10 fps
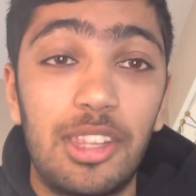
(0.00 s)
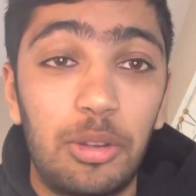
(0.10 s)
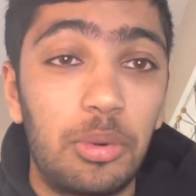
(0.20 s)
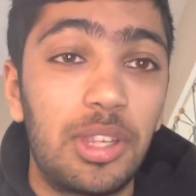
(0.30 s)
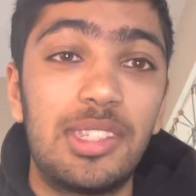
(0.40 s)
that
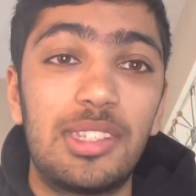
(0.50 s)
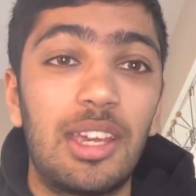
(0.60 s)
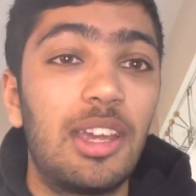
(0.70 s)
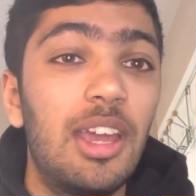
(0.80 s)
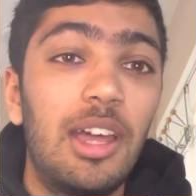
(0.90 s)
they're
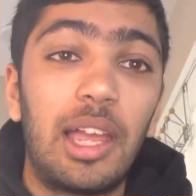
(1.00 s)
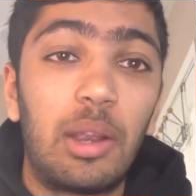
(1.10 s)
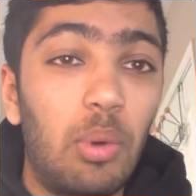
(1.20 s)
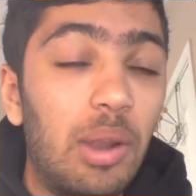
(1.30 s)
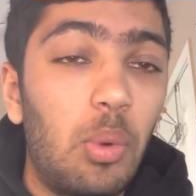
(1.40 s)
releasing,
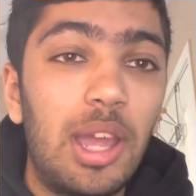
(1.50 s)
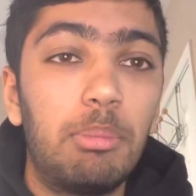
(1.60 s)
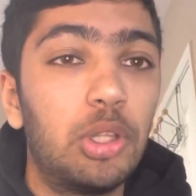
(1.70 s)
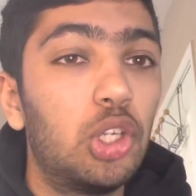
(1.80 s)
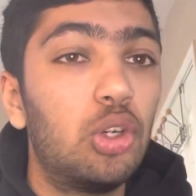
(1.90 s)
like red, white,
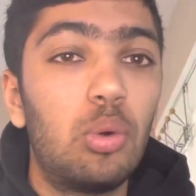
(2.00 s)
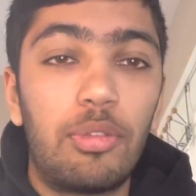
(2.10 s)
and blue.